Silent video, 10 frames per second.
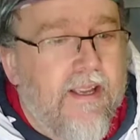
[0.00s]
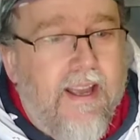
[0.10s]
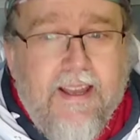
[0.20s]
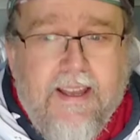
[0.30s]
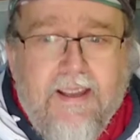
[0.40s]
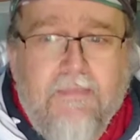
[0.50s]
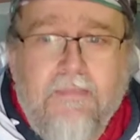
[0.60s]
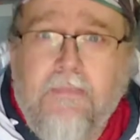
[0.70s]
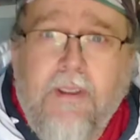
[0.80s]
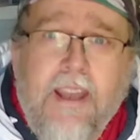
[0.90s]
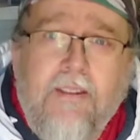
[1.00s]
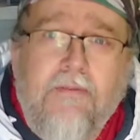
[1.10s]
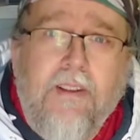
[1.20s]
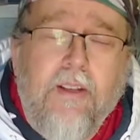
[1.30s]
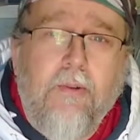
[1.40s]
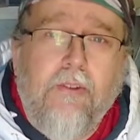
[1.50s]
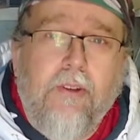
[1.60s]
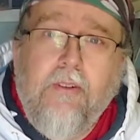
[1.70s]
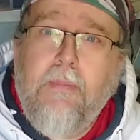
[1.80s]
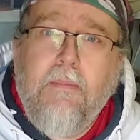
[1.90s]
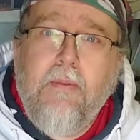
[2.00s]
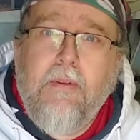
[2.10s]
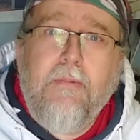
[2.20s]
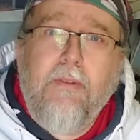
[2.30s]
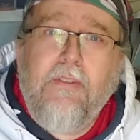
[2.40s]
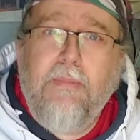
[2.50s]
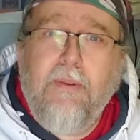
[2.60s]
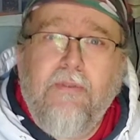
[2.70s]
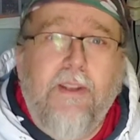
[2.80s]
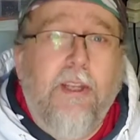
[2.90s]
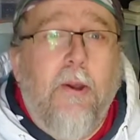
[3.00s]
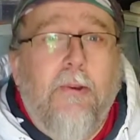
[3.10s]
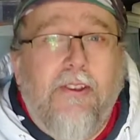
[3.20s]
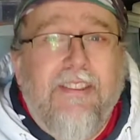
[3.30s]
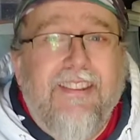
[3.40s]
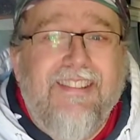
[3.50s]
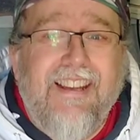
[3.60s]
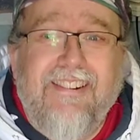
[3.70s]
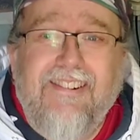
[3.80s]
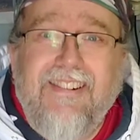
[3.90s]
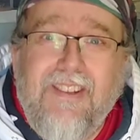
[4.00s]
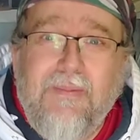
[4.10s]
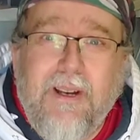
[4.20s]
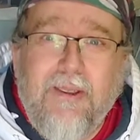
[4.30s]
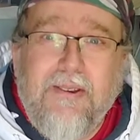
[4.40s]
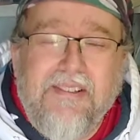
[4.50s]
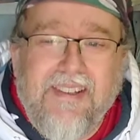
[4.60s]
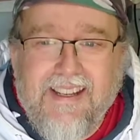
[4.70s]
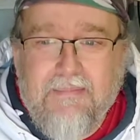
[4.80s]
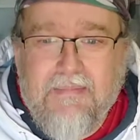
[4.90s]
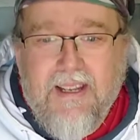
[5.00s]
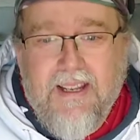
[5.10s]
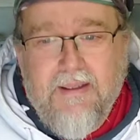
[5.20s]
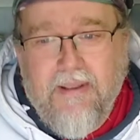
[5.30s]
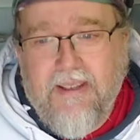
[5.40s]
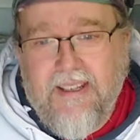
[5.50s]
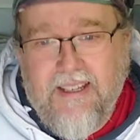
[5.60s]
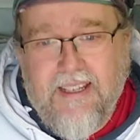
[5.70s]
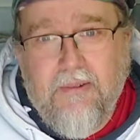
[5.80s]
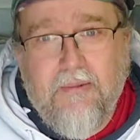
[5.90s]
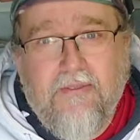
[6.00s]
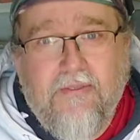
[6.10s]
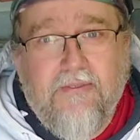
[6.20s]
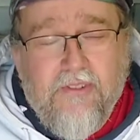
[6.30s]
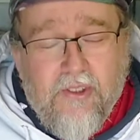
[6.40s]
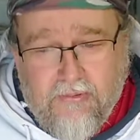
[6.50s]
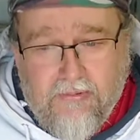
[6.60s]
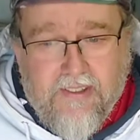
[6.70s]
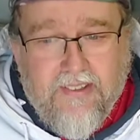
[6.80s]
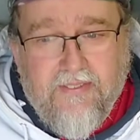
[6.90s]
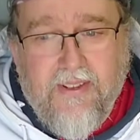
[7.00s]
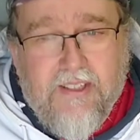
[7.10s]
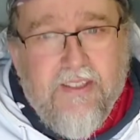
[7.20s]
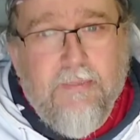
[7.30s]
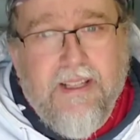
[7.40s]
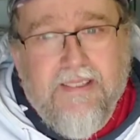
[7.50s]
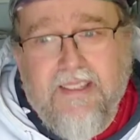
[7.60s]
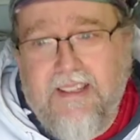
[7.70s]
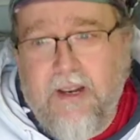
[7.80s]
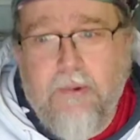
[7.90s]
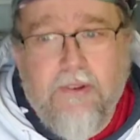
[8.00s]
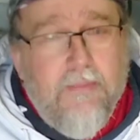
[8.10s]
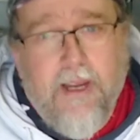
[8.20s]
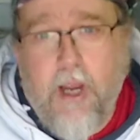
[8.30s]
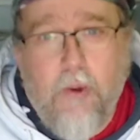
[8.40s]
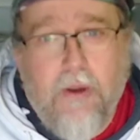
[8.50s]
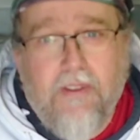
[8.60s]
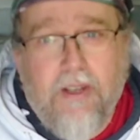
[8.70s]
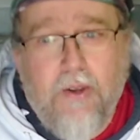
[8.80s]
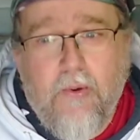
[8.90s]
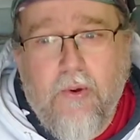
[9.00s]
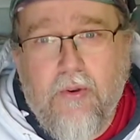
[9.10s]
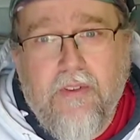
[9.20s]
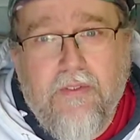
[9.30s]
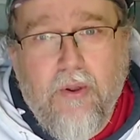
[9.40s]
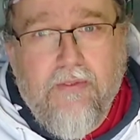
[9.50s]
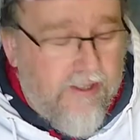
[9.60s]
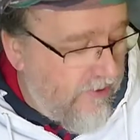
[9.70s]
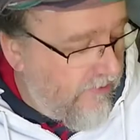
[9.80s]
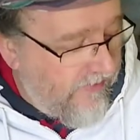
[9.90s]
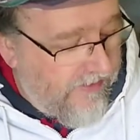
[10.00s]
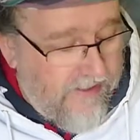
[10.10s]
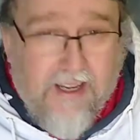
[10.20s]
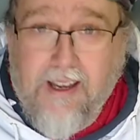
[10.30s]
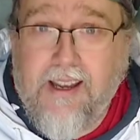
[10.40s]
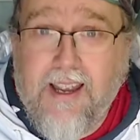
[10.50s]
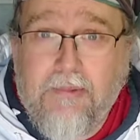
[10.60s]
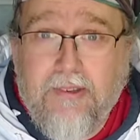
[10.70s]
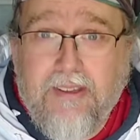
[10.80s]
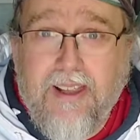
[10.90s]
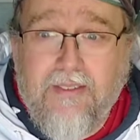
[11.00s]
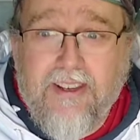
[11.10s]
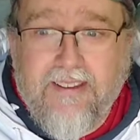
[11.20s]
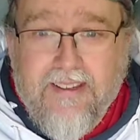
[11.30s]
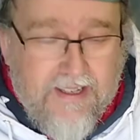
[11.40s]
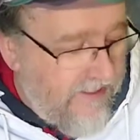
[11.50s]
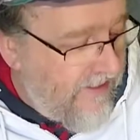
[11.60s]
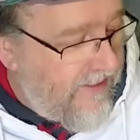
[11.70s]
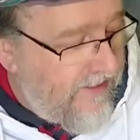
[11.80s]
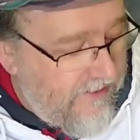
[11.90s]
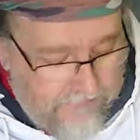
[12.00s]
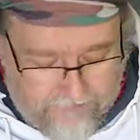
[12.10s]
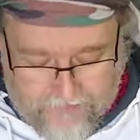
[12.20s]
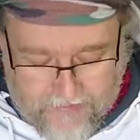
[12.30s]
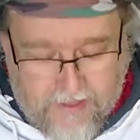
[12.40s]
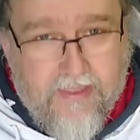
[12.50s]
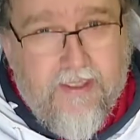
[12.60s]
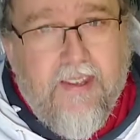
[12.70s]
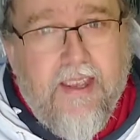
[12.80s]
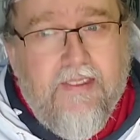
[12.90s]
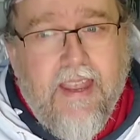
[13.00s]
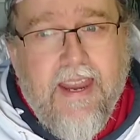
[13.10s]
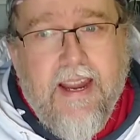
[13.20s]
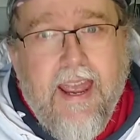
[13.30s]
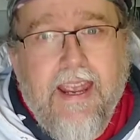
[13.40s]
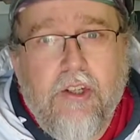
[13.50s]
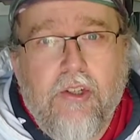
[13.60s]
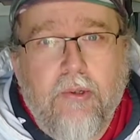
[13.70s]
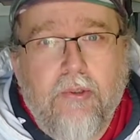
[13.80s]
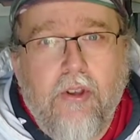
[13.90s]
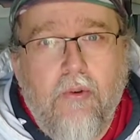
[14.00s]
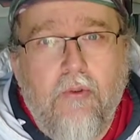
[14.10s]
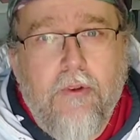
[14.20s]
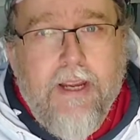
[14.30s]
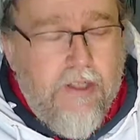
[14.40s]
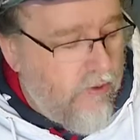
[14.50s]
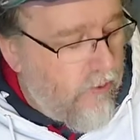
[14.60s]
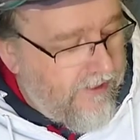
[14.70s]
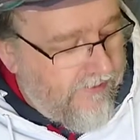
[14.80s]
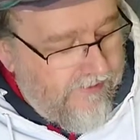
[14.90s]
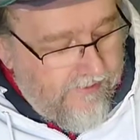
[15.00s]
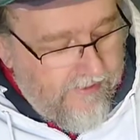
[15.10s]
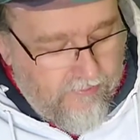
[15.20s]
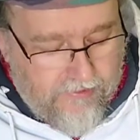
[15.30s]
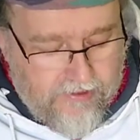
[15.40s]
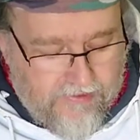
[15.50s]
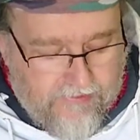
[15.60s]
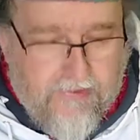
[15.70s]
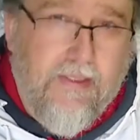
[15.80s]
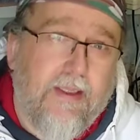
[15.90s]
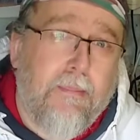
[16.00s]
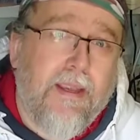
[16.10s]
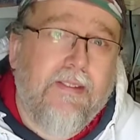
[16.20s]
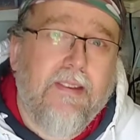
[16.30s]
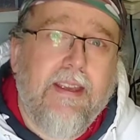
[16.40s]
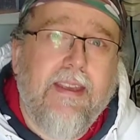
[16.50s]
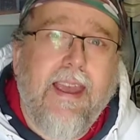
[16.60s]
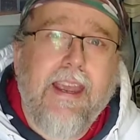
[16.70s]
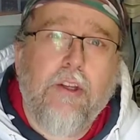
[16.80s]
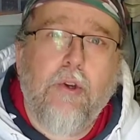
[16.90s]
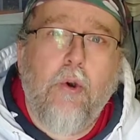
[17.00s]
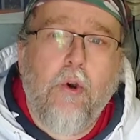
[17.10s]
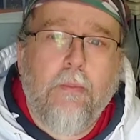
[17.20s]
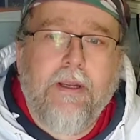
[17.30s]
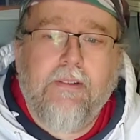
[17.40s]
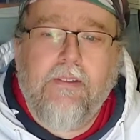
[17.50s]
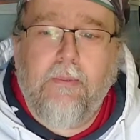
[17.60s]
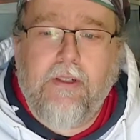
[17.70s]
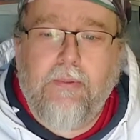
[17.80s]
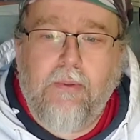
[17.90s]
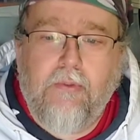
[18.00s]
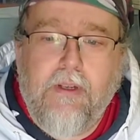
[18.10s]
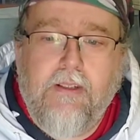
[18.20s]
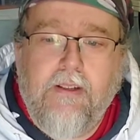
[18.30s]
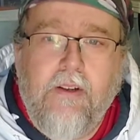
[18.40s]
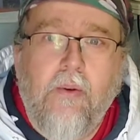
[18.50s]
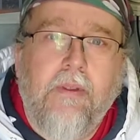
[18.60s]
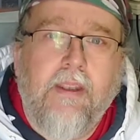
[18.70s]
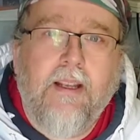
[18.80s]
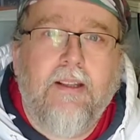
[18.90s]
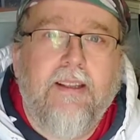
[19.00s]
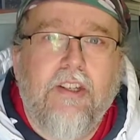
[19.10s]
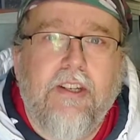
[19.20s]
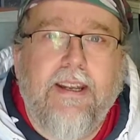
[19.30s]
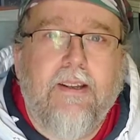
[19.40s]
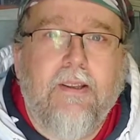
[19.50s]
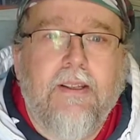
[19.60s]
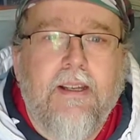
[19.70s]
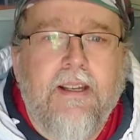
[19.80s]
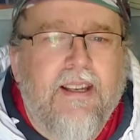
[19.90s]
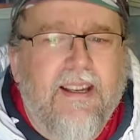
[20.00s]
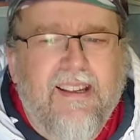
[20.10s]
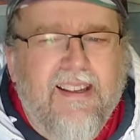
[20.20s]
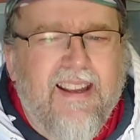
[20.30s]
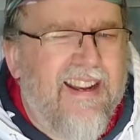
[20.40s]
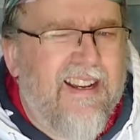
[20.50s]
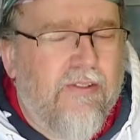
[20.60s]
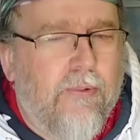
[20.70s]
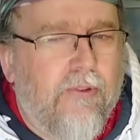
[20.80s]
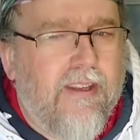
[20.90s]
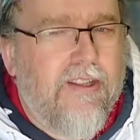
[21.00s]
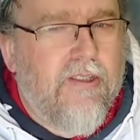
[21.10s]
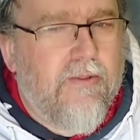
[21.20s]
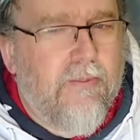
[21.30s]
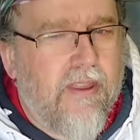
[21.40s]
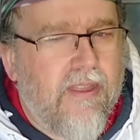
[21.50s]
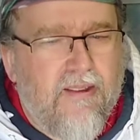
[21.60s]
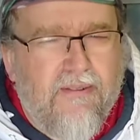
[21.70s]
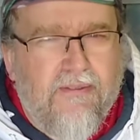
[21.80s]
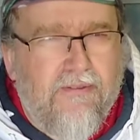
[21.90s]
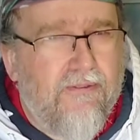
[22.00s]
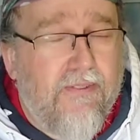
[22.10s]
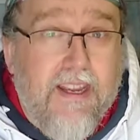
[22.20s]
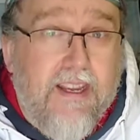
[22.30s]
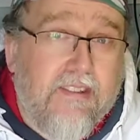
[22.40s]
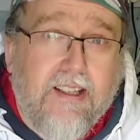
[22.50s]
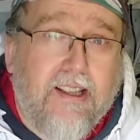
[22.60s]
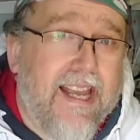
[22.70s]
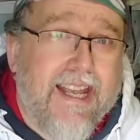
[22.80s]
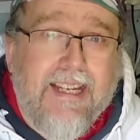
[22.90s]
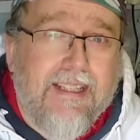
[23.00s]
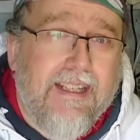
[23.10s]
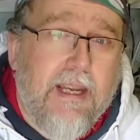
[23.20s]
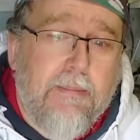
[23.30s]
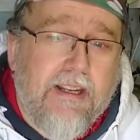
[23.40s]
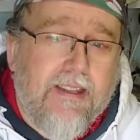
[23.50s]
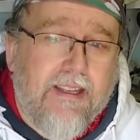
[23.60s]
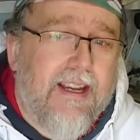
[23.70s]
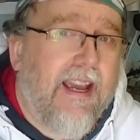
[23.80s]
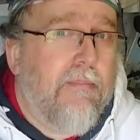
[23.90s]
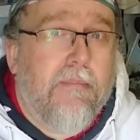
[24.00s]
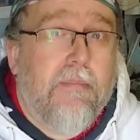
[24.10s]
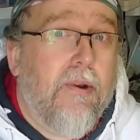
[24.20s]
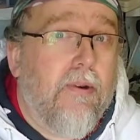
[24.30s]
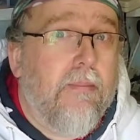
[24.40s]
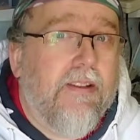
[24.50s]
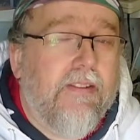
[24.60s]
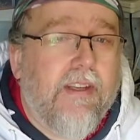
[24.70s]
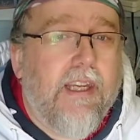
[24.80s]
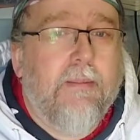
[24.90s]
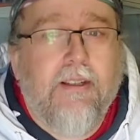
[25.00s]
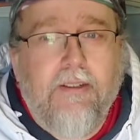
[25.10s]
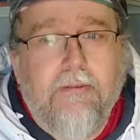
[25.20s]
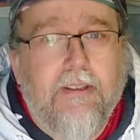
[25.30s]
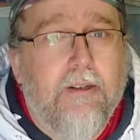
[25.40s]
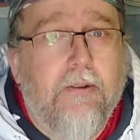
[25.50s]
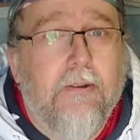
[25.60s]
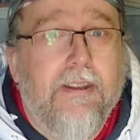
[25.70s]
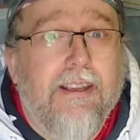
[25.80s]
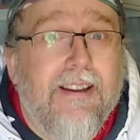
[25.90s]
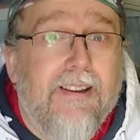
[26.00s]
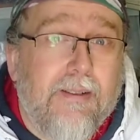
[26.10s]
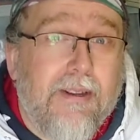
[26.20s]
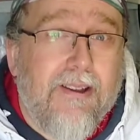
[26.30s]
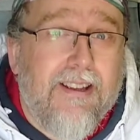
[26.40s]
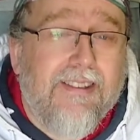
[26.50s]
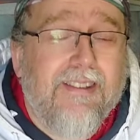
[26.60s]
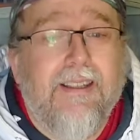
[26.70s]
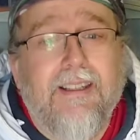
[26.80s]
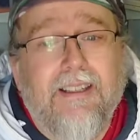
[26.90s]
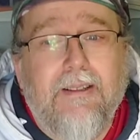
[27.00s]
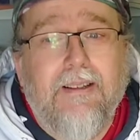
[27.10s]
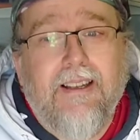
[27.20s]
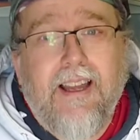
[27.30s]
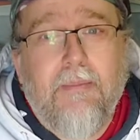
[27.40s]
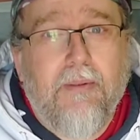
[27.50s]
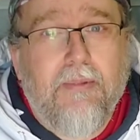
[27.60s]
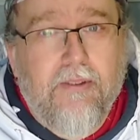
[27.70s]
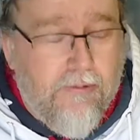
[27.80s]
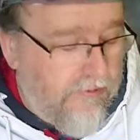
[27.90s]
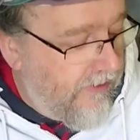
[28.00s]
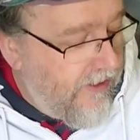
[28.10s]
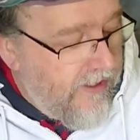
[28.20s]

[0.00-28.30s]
Yeah, videos are good. Remember when we used to post videos on this channel? It's been a long time, but we've just recently finished this blaster and I want to make a quick video overview of it because I absolutely love it. This is a X-shot Ragequit, which is basically the X-shot Orbit, which was redone with a clear shell in association with FaZe Clan gaming thing. I'm not a massive gamer, I don't really know who they are, to be honest. I'm probably too old.